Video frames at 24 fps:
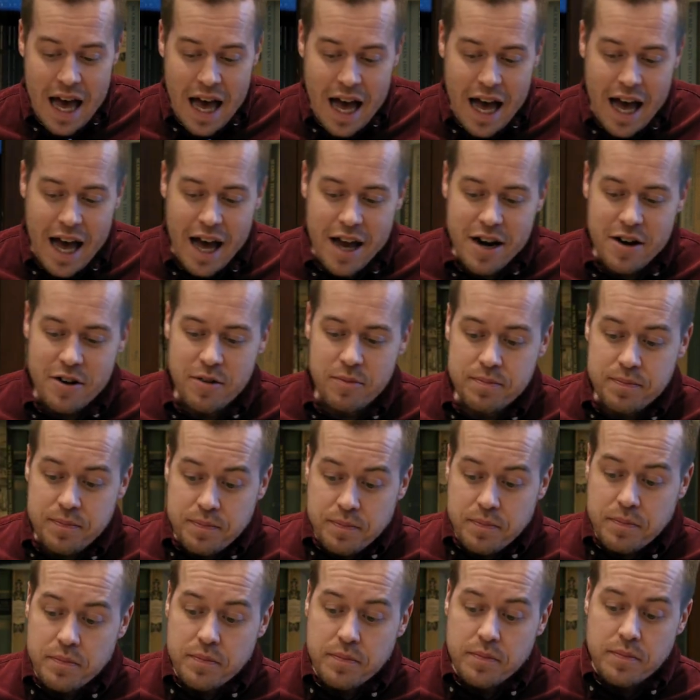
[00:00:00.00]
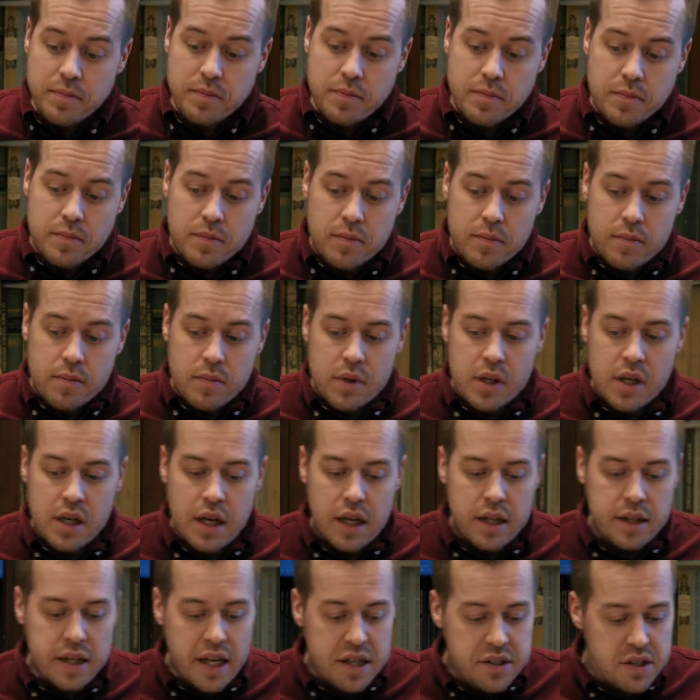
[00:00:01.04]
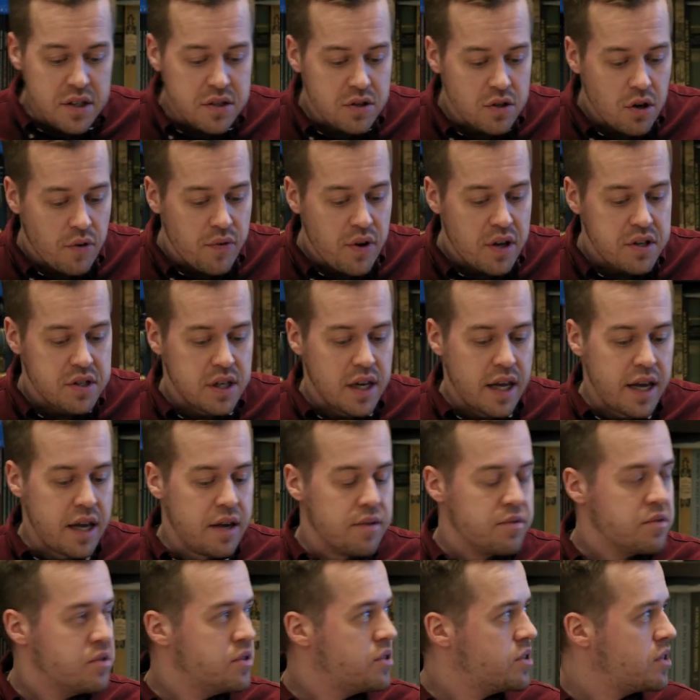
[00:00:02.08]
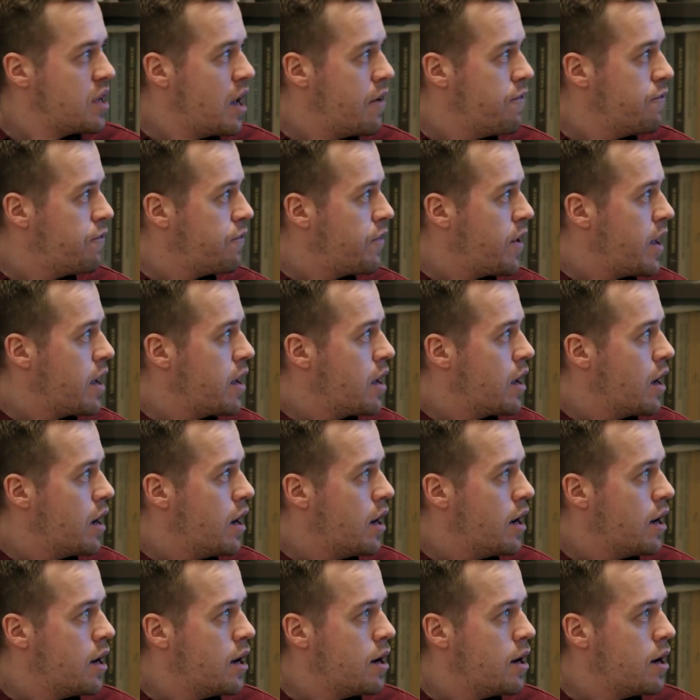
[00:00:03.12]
And this is obviously something